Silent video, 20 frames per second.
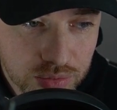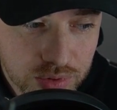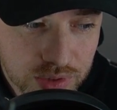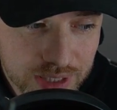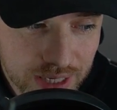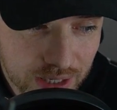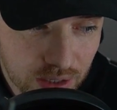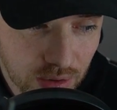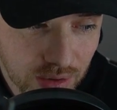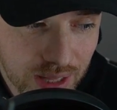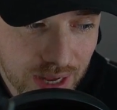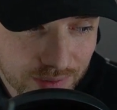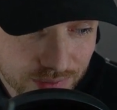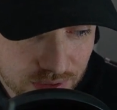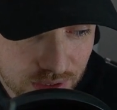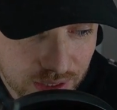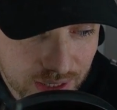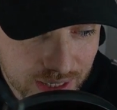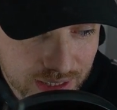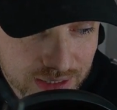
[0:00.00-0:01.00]
take our life
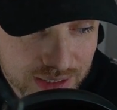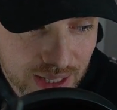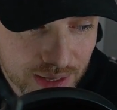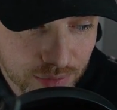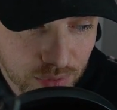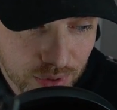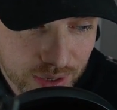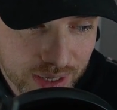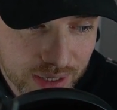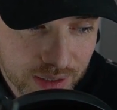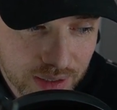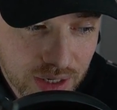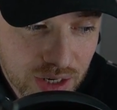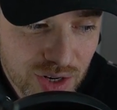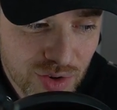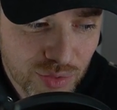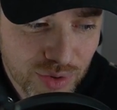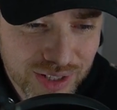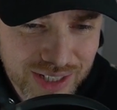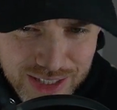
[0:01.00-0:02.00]
to the next level and
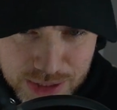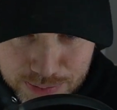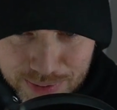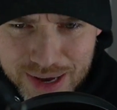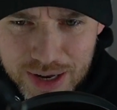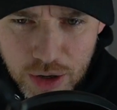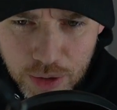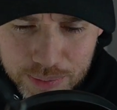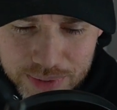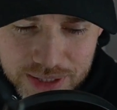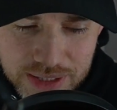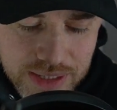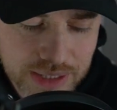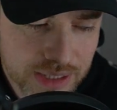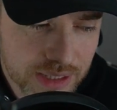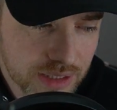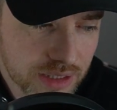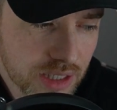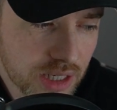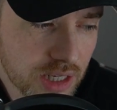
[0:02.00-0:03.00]
really expand our
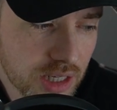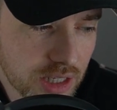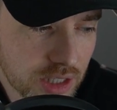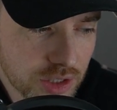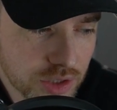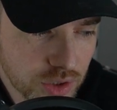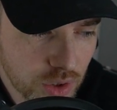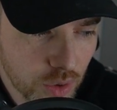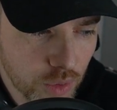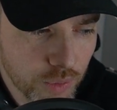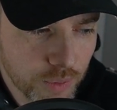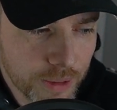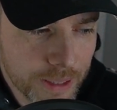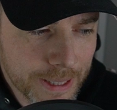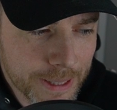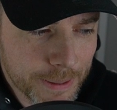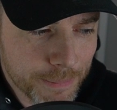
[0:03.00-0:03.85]
businesses. So